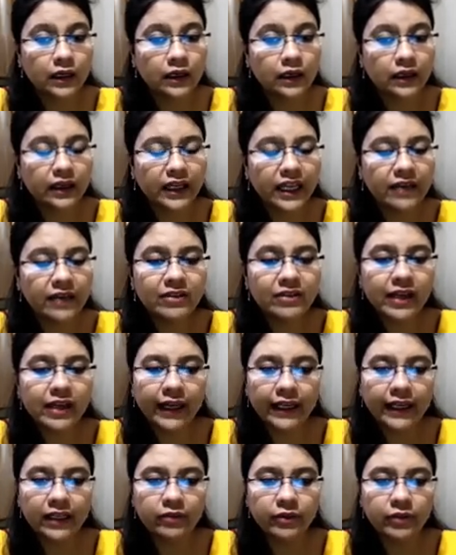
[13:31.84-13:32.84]
Name the
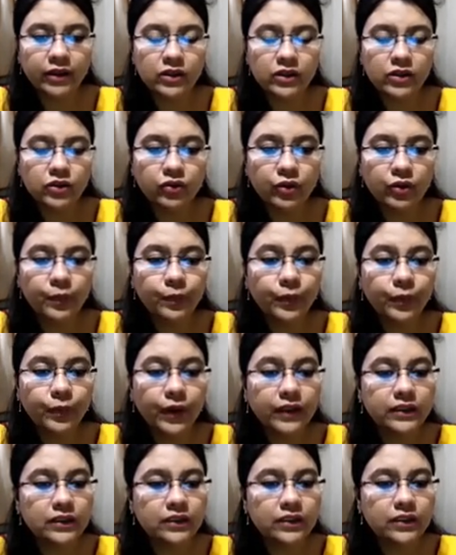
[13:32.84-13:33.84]
elements
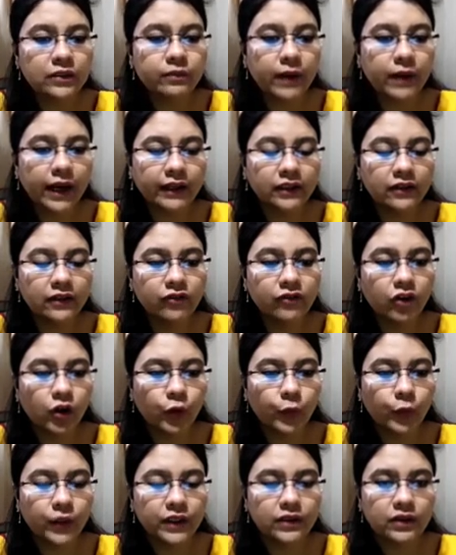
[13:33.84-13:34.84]
represented by the
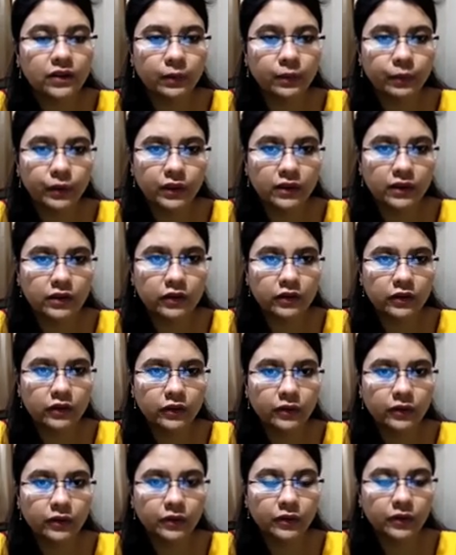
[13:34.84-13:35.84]
following symbols.
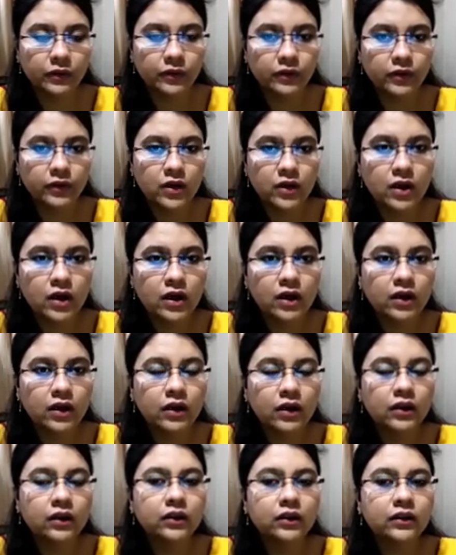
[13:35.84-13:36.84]

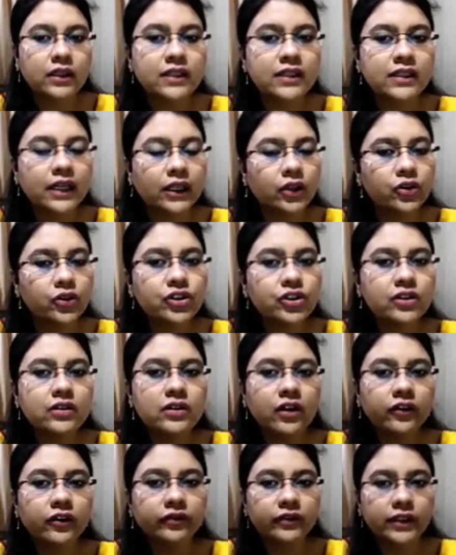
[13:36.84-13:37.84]
The solutions
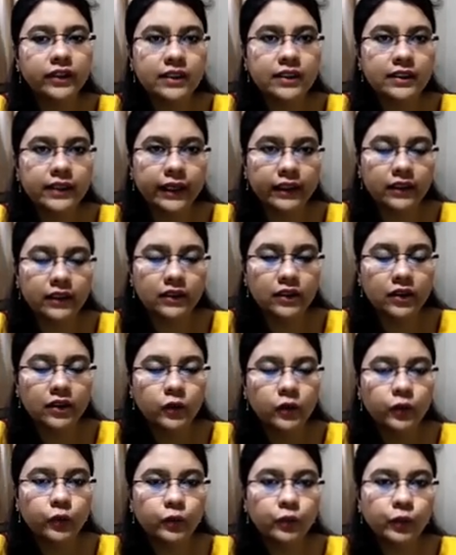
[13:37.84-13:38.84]
of this set
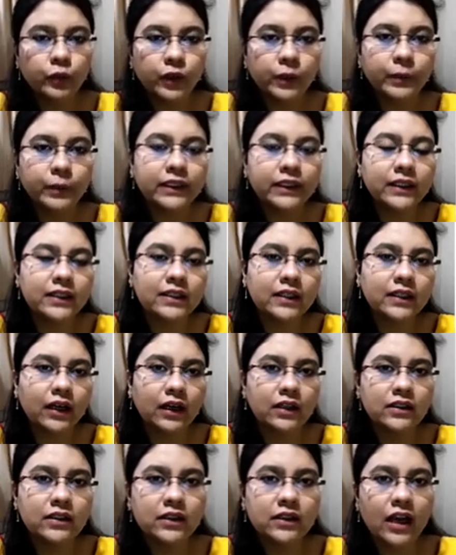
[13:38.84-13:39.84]
will be
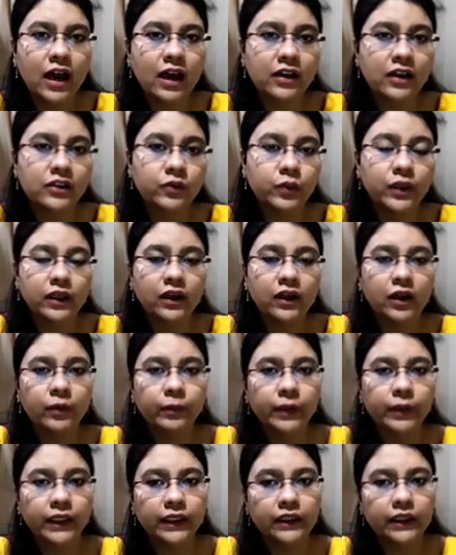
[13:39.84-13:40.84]
discussed as we
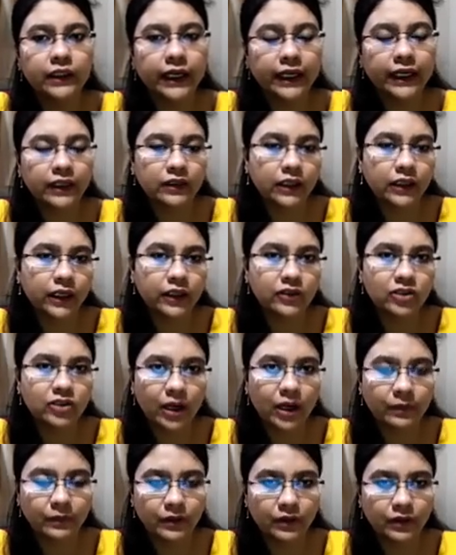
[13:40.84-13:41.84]
complete the entire
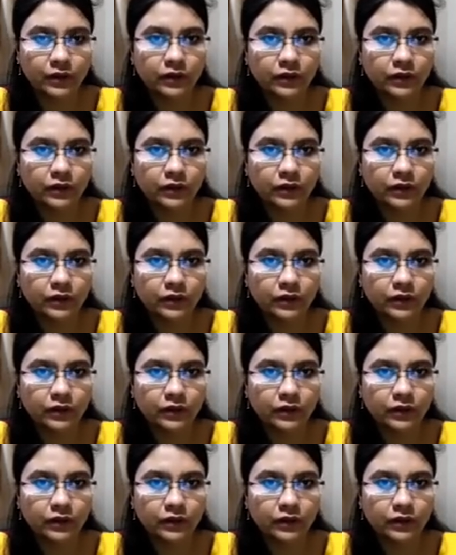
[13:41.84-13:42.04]
chapter.